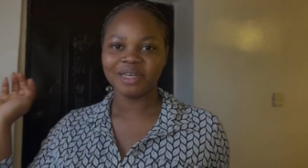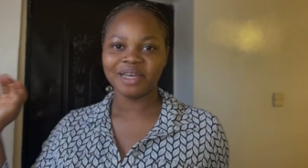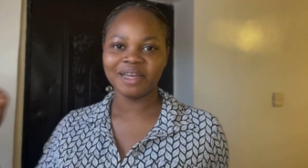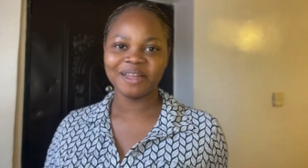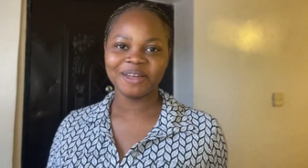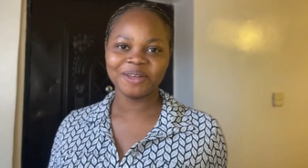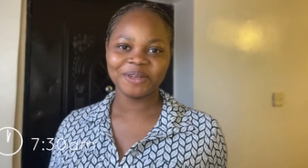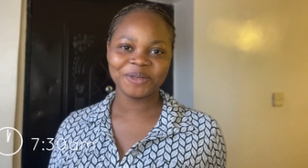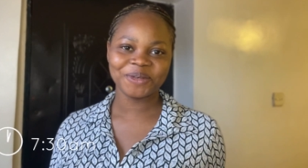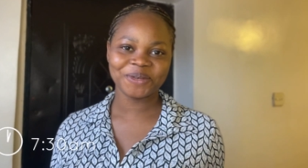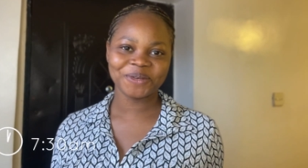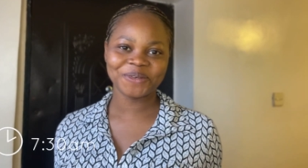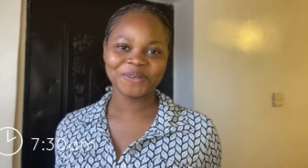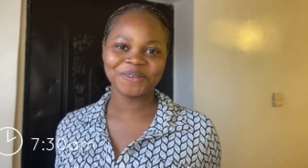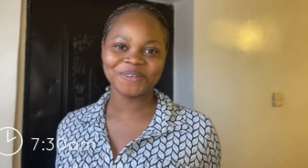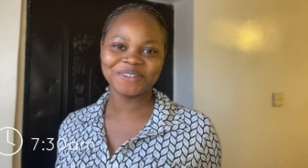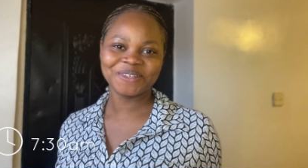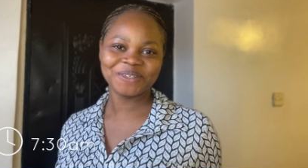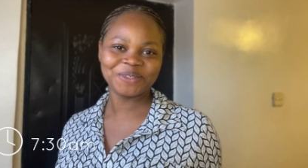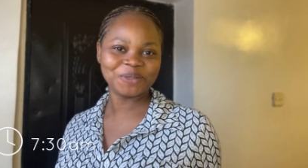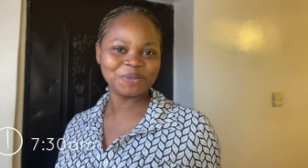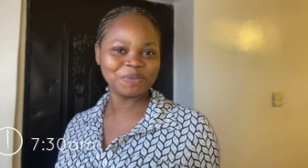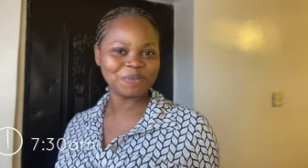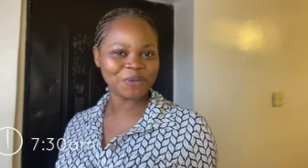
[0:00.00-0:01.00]
hello
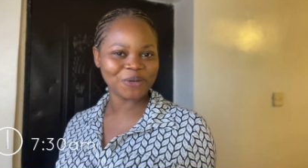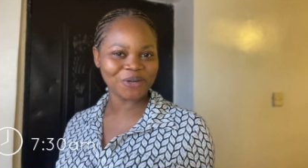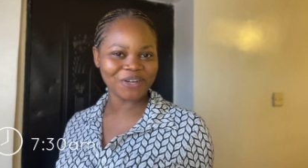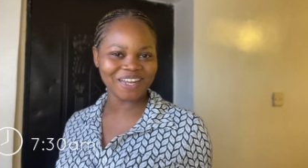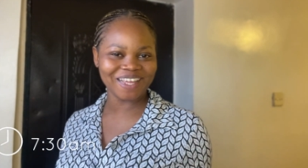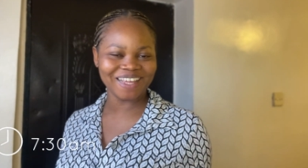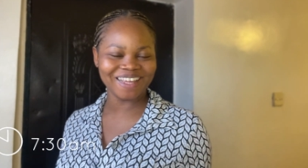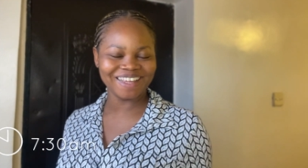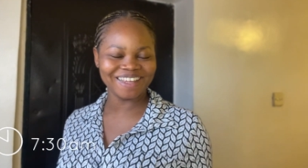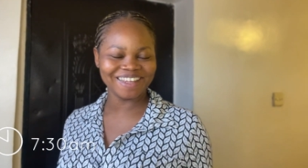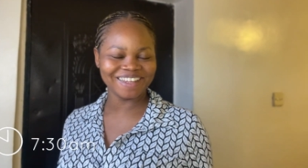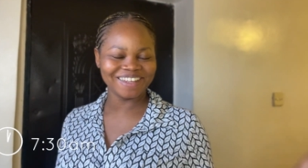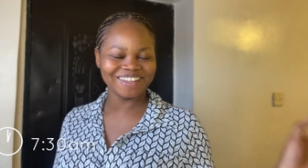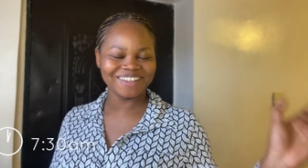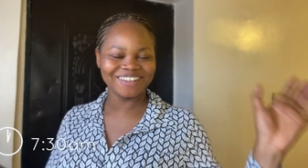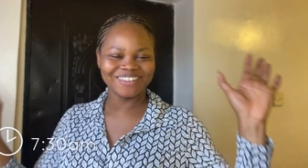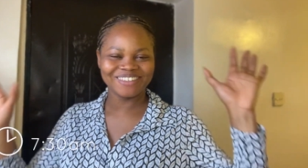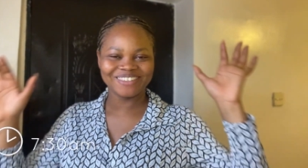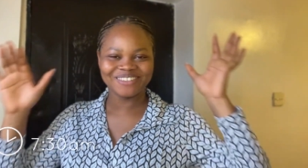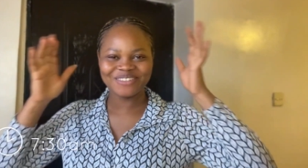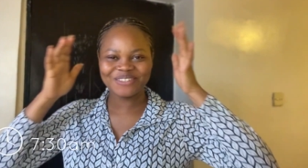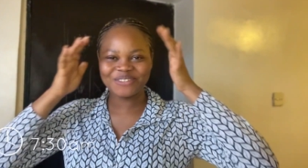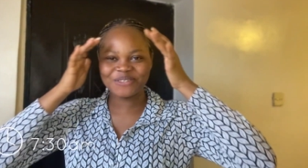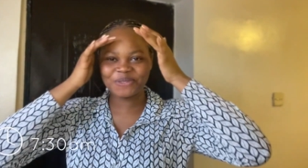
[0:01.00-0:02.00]
good morning
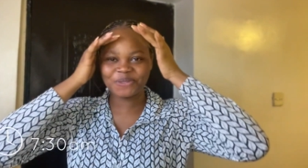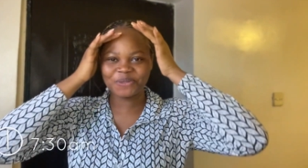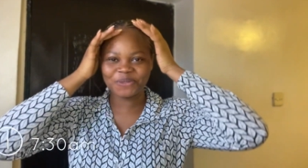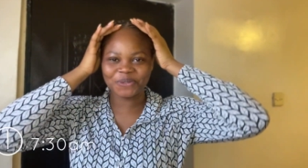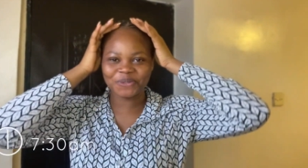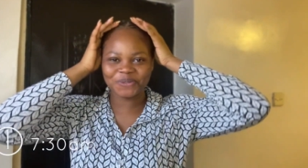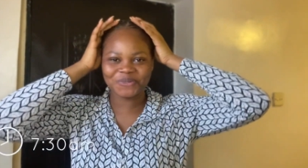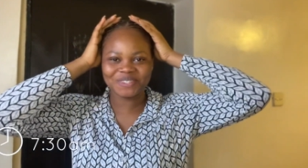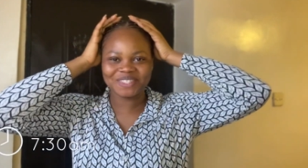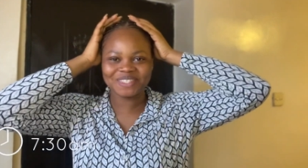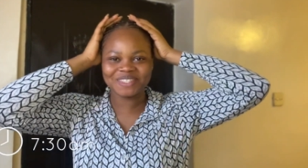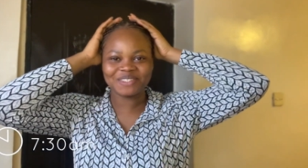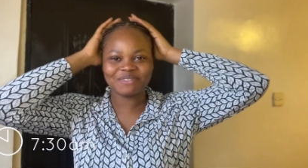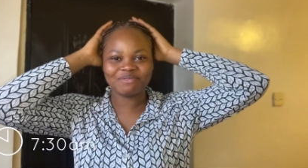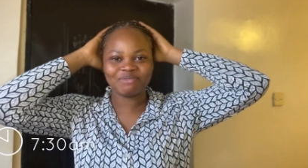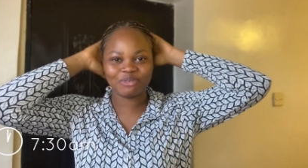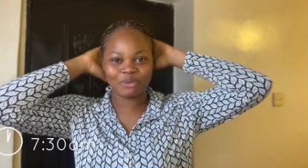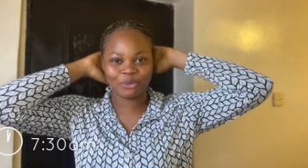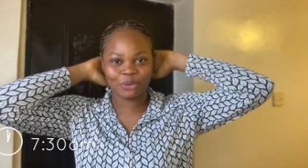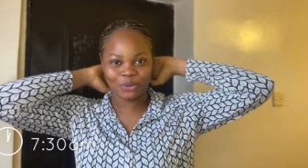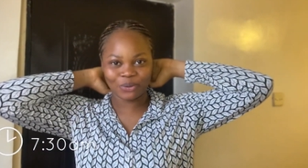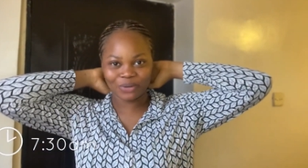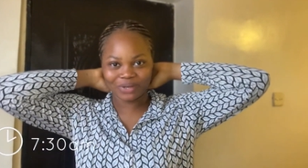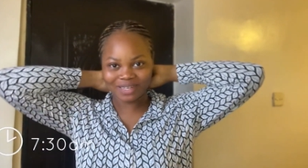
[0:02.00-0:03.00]
so this
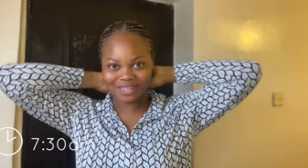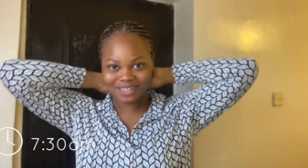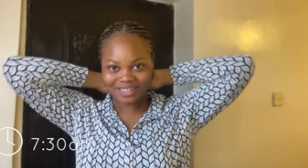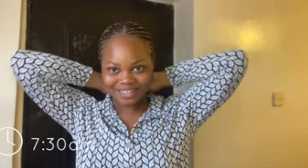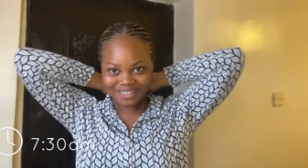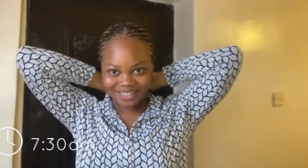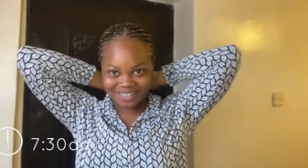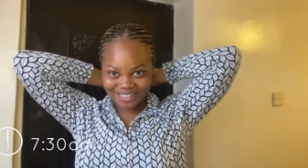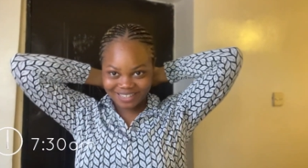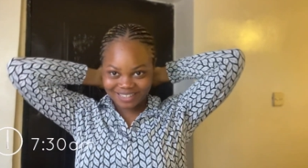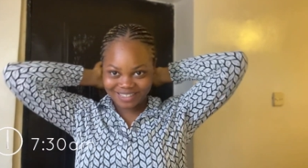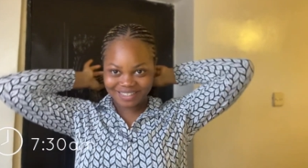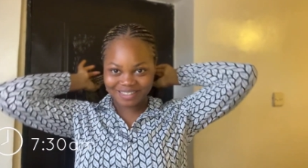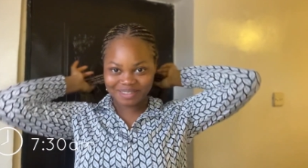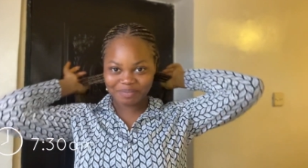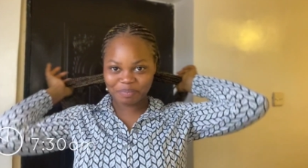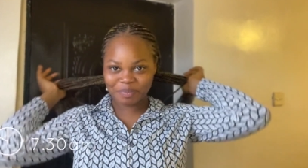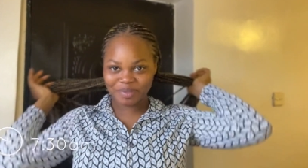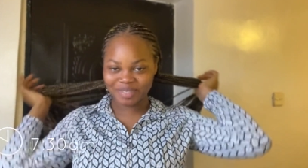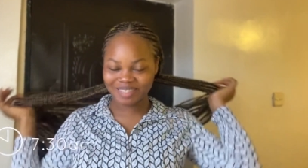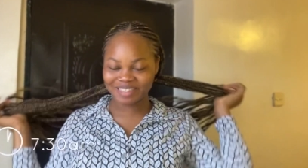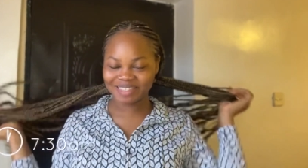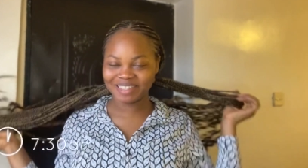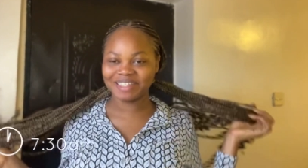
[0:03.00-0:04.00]
vlog is
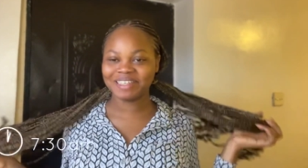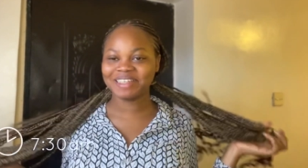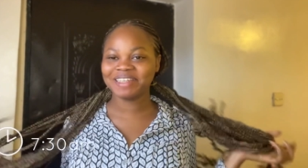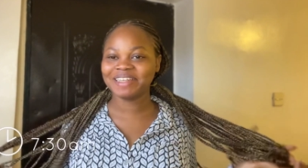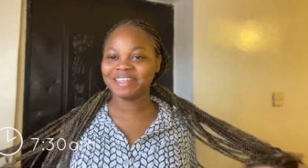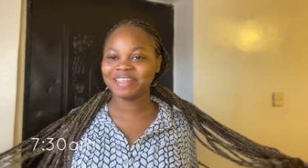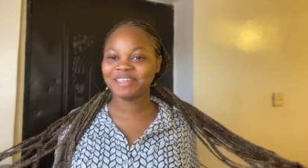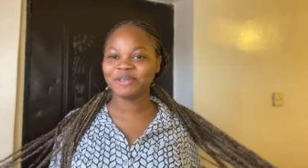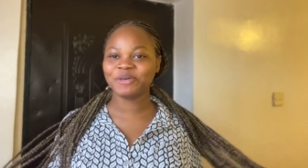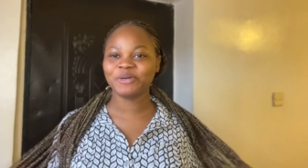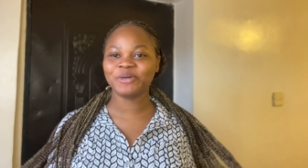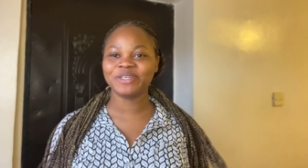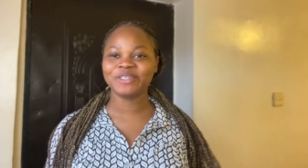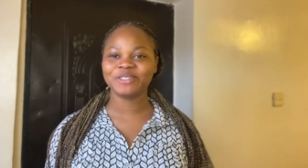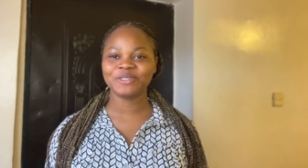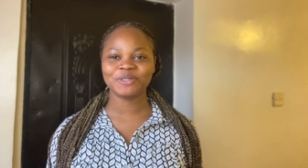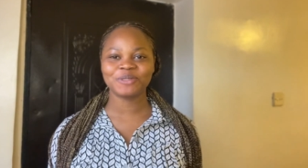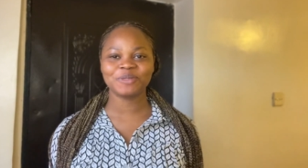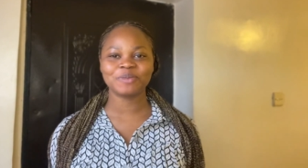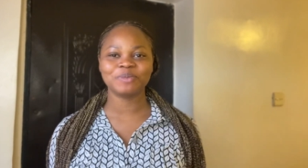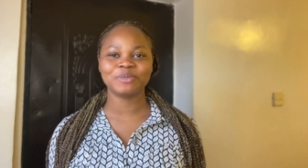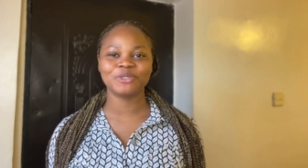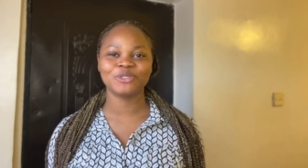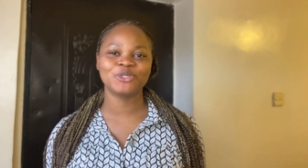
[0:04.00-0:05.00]
basically going
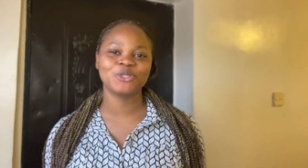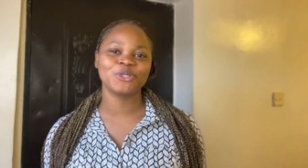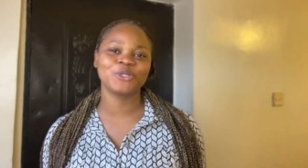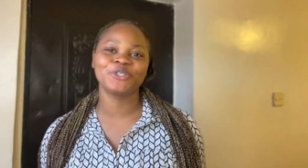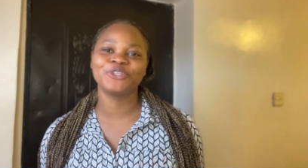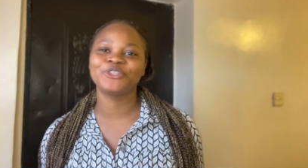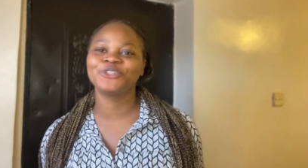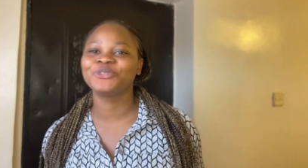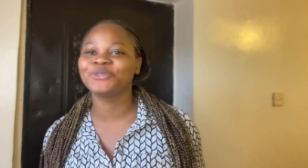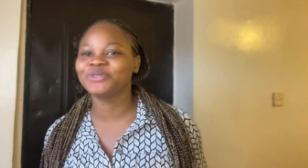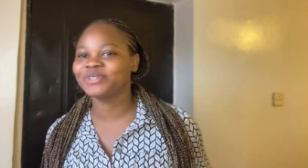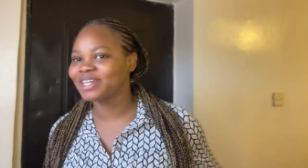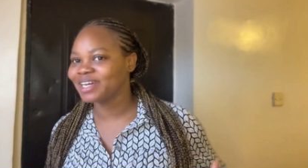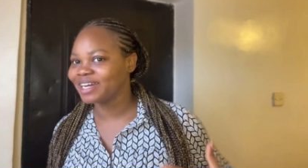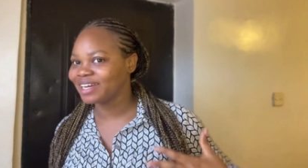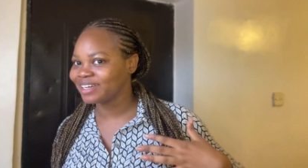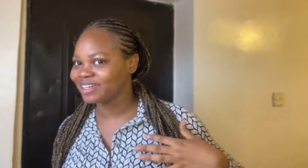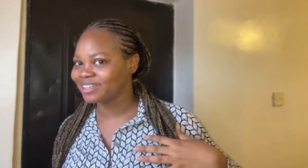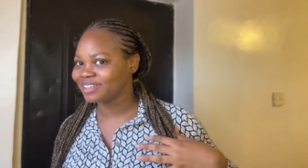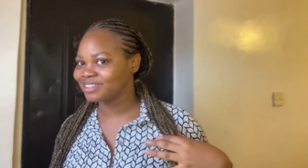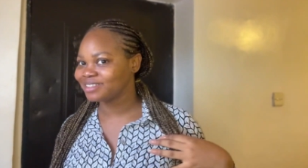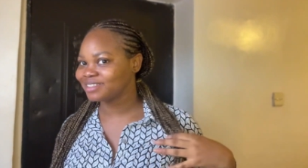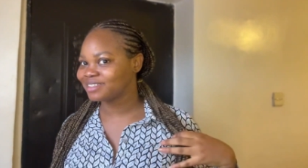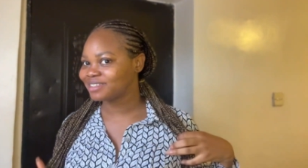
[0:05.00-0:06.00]
to be showing you
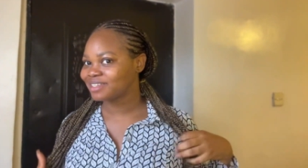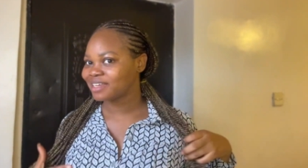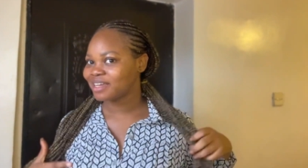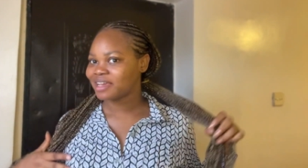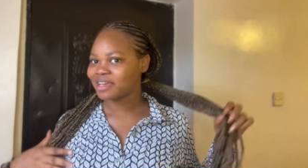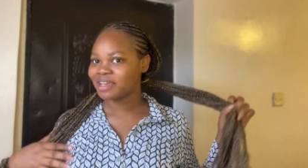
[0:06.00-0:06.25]
guys